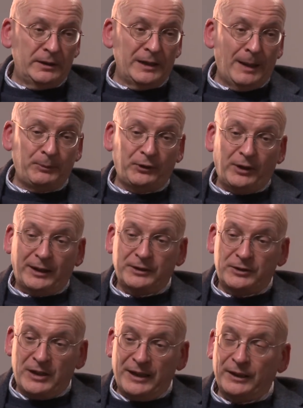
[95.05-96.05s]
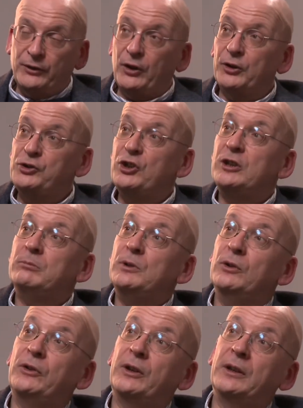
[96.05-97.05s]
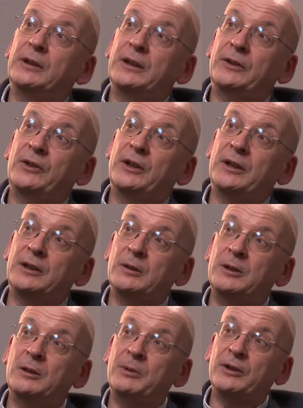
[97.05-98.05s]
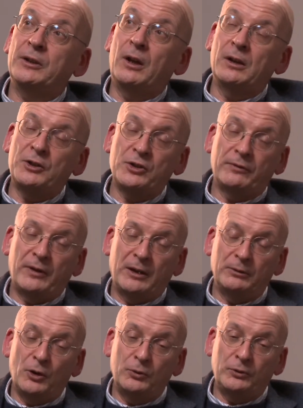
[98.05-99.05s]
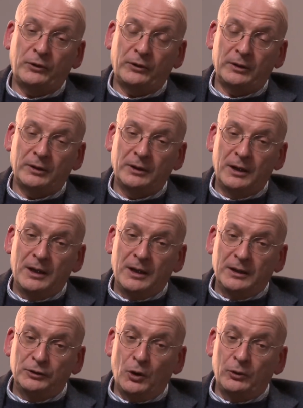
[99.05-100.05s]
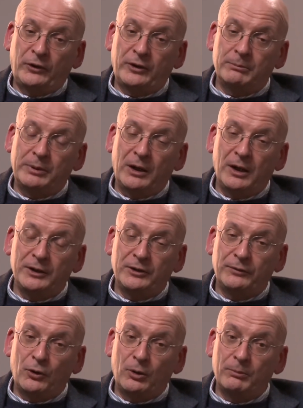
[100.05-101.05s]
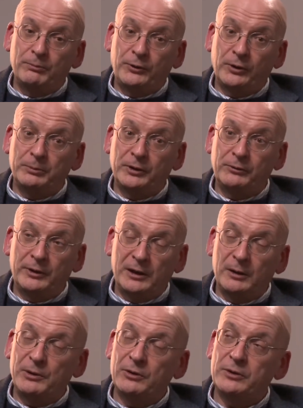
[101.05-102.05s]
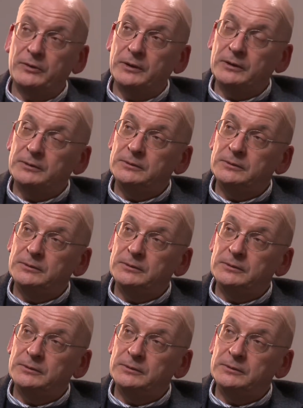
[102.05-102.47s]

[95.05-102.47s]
abstract things on sheet music and things like that, and a little bit of knowledge of how notes combine to form something really beautiful.